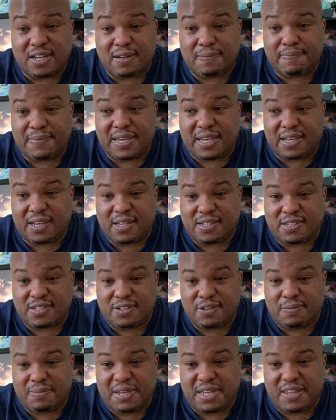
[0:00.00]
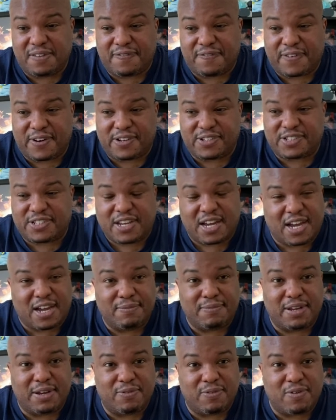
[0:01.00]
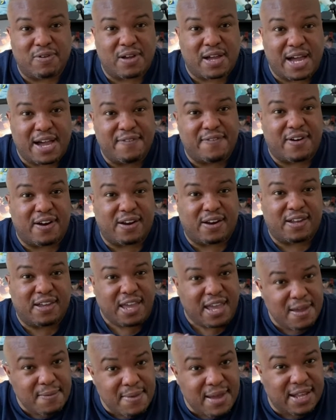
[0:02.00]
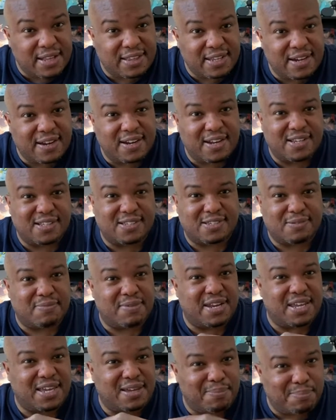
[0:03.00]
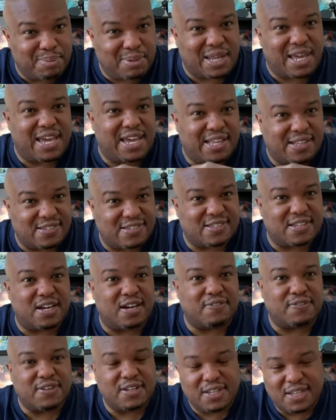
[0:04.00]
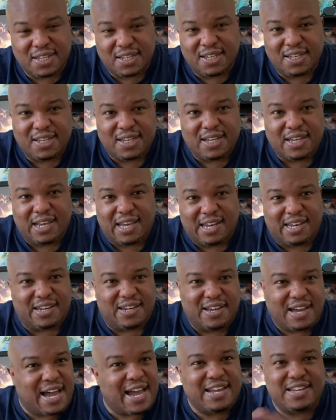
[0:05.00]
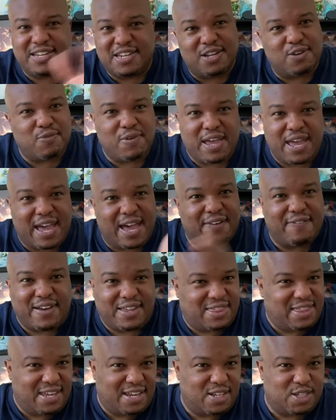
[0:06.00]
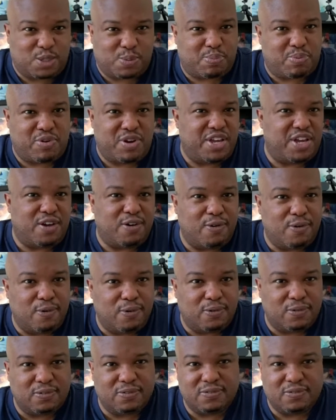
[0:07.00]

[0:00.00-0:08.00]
because it'll be the first time that we'll have our game out there that somebody can play and stuff. And the idea we have, I think, is pretty cool.